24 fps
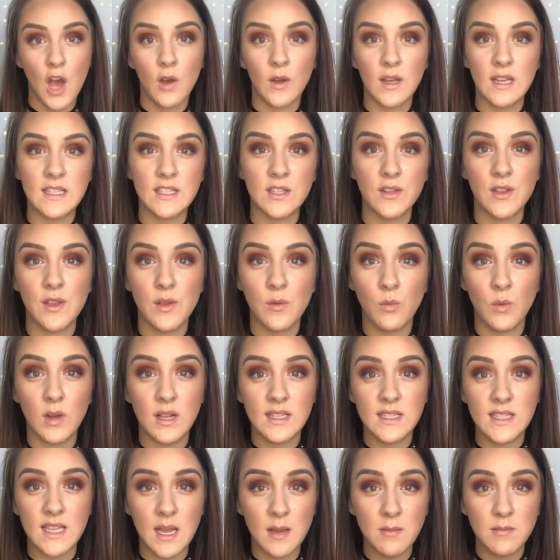Okay, so then
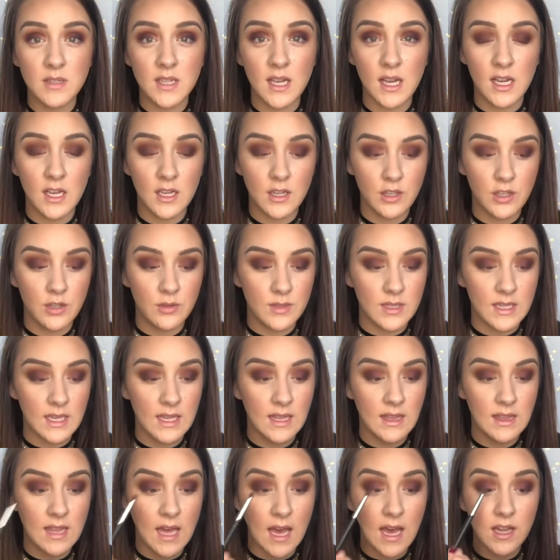once I'm done
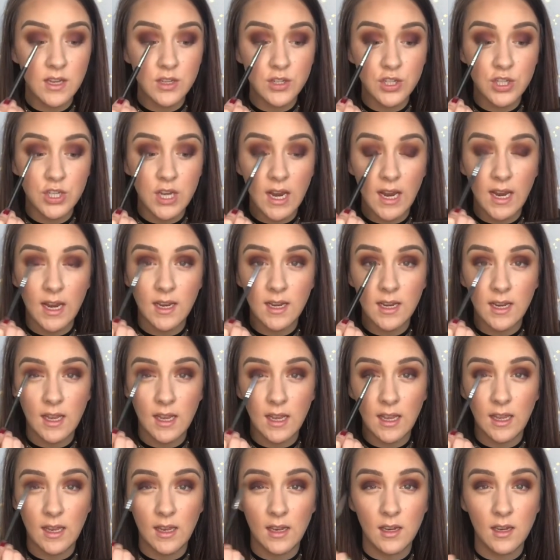using that shade
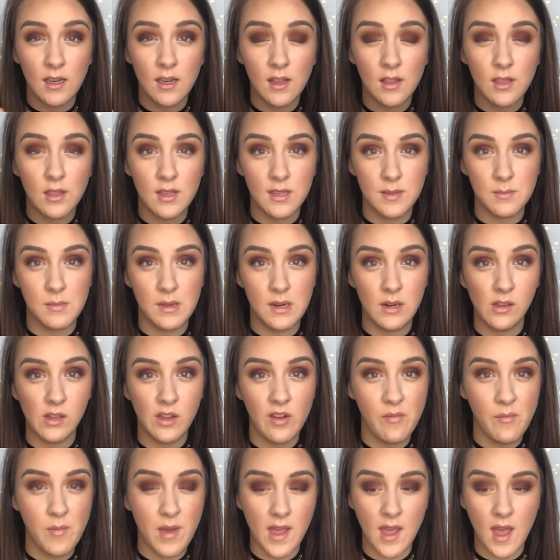in the middle
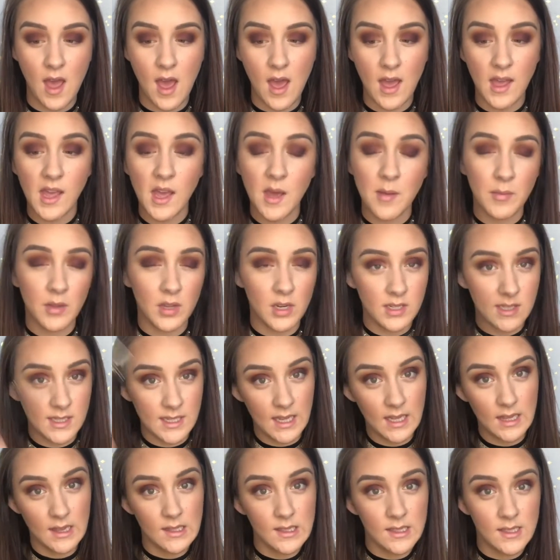of my eye, I'm gonna
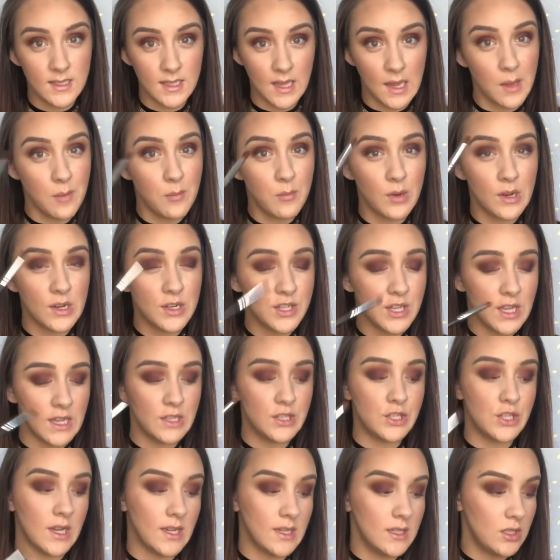take the same brush I
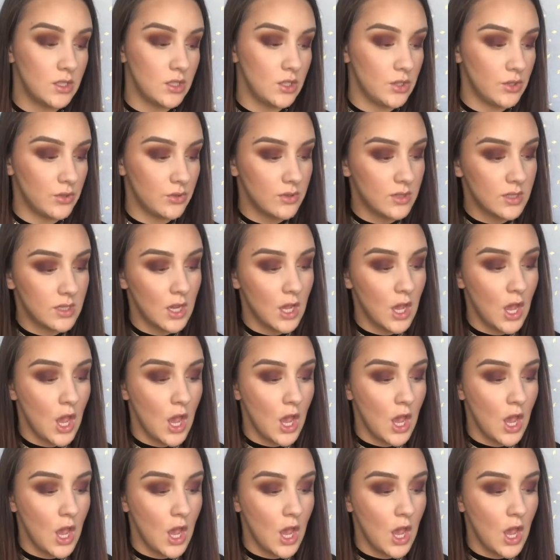just used,